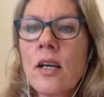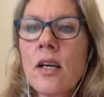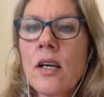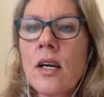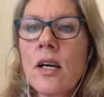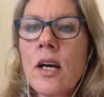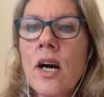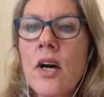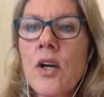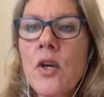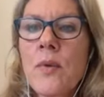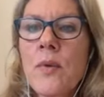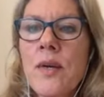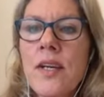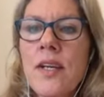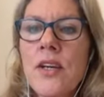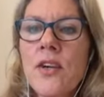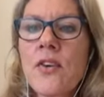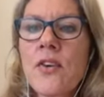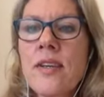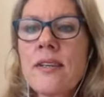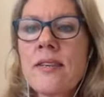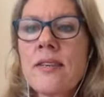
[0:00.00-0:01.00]
How do we
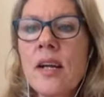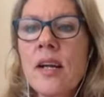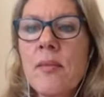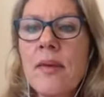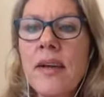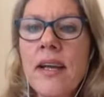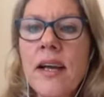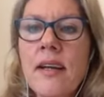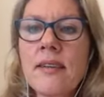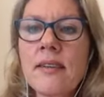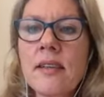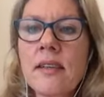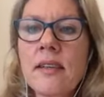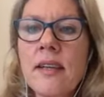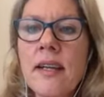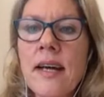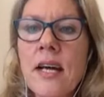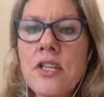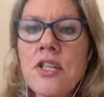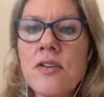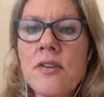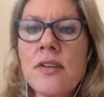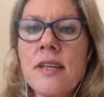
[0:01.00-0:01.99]
increase stomach acid
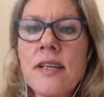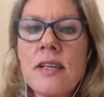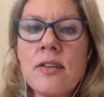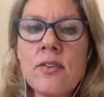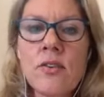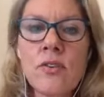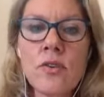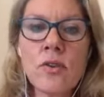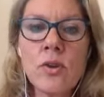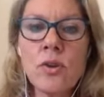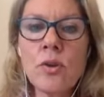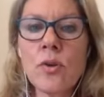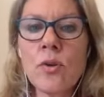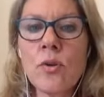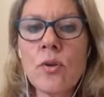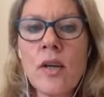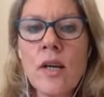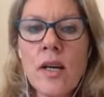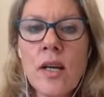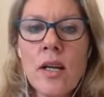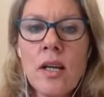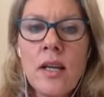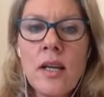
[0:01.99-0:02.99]
naturally?
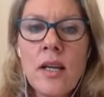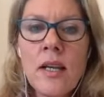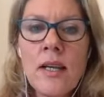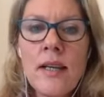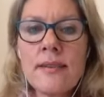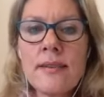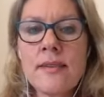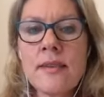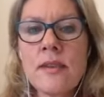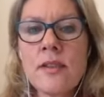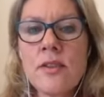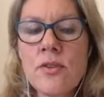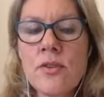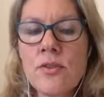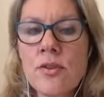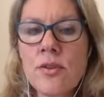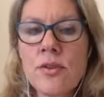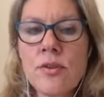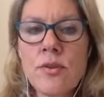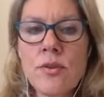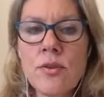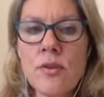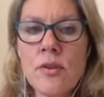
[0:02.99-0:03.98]
Sue, listen
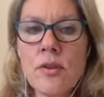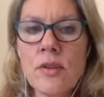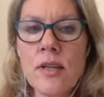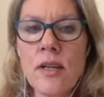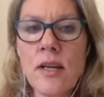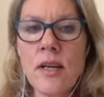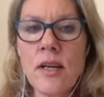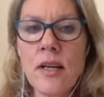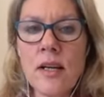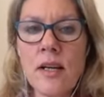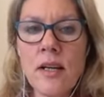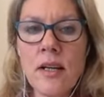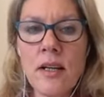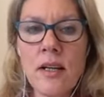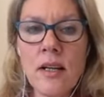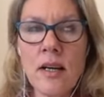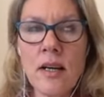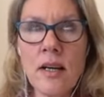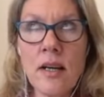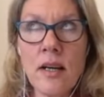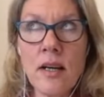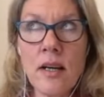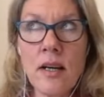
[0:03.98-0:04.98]
to
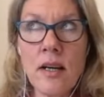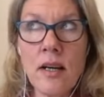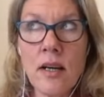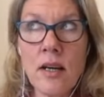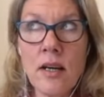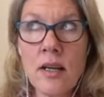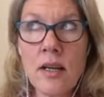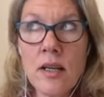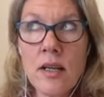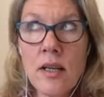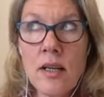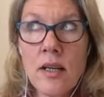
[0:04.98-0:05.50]
the,